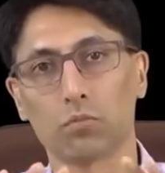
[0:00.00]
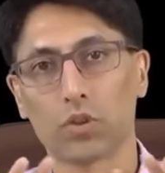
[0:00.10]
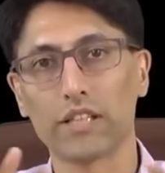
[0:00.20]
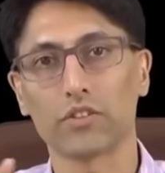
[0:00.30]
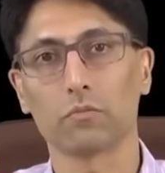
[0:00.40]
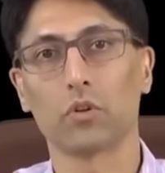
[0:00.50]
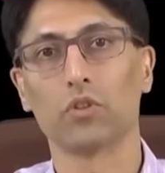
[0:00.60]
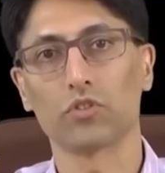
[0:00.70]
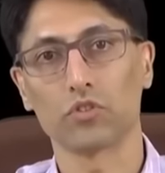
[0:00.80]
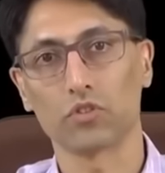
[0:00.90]

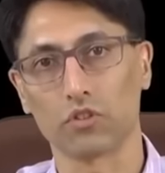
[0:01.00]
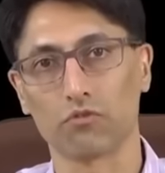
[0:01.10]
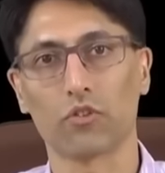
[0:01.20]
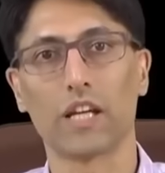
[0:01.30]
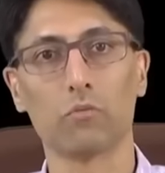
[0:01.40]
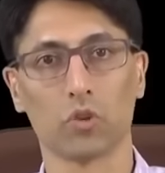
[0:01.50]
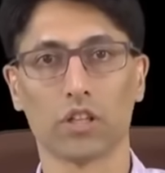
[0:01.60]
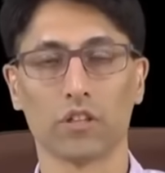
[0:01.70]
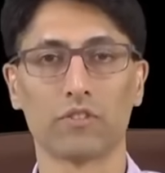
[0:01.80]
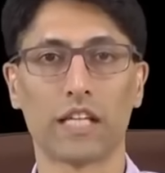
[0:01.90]
presupposes the
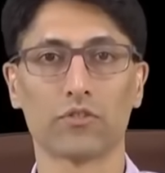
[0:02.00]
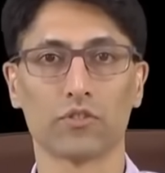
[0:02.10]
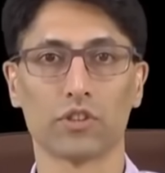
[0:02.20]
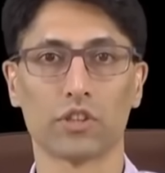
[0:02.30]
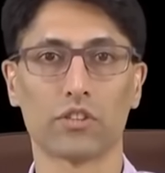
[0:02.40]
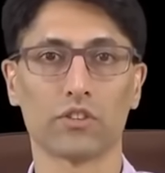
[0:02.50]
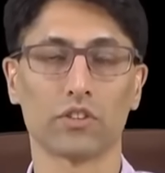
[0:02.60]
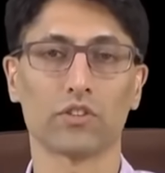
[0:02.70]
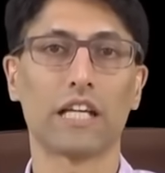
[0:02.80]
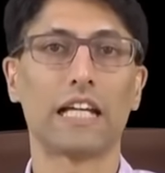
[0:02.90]
framework of natural
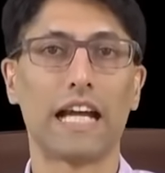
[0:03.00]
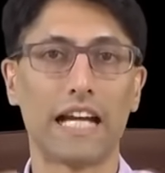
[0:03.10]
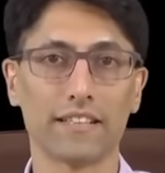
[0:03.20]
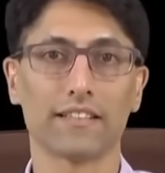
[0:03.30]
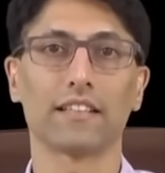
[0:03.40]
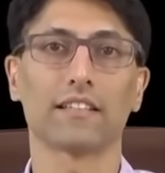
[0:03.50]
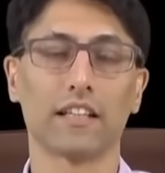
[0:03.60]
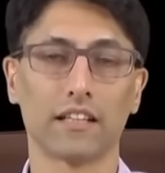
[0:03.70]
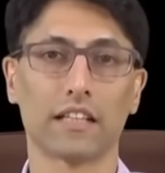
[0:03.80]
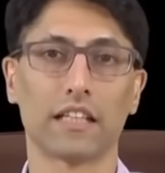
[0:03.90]
justice as it
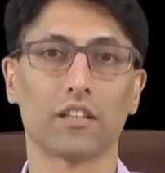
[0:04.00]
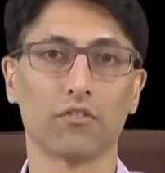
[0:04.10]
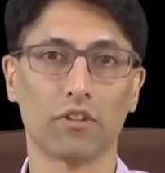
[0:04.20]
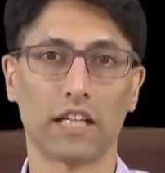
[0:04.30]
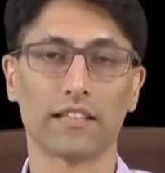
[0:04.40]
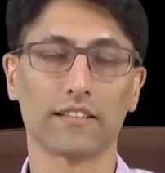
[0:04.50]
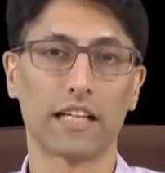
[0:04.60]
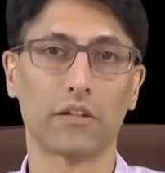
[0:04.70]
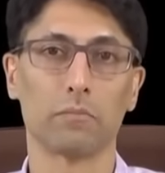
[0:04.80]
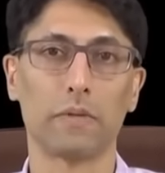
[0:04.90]
clarifies
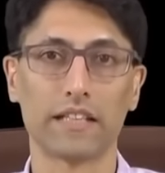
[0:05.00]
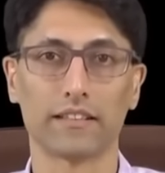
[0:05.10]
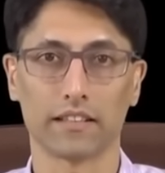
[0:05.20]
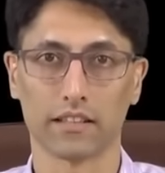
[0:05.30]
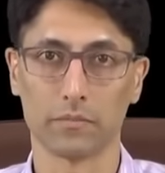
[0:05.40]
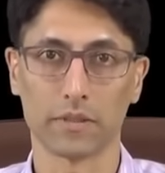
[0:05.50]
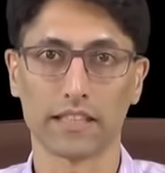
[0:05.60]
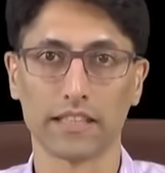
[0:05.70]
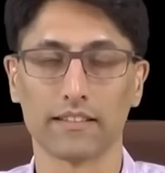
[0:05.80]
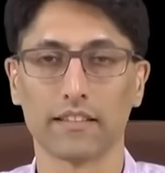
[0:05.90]
our basic
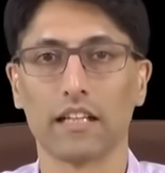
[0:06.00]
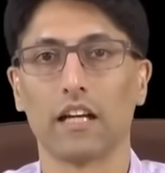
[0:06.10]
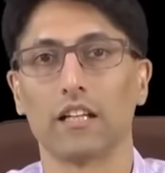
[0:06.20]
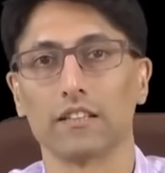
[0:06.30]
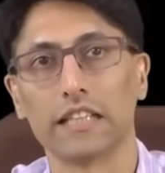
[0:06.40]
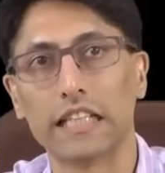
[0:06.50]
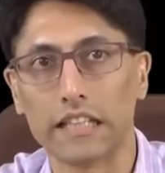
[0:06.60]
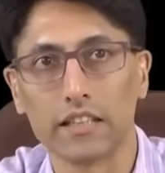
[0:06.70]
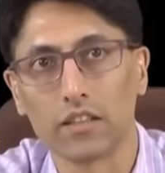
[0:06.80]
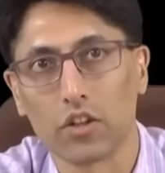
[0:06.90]
liberties under the
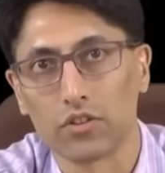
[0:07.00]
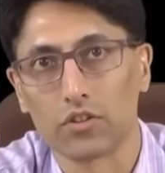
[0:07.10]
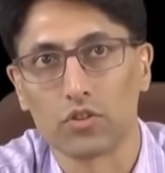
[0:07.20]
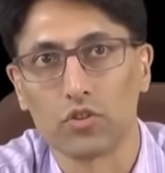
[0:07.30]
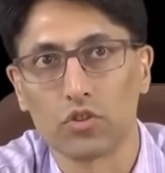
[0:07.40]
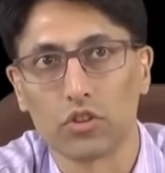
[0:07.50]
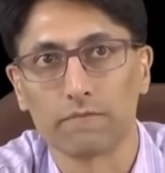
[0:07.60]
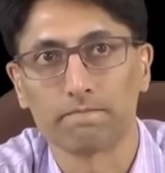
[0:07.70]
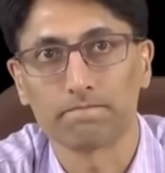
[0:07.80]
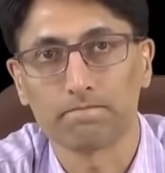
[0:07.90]
Indian Constitution.